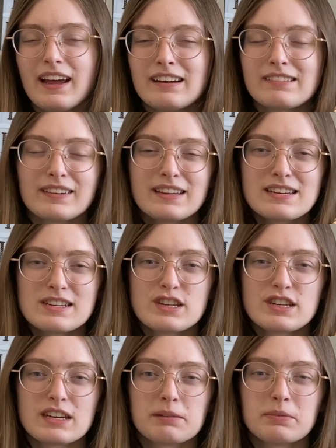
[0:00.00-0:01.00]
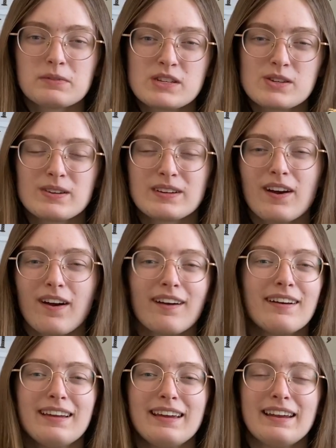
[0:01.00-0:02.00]
relationship with Jude and
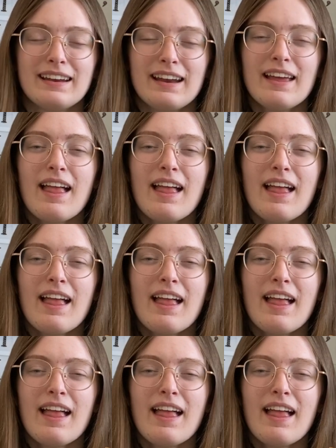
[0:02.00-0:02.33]
Carden.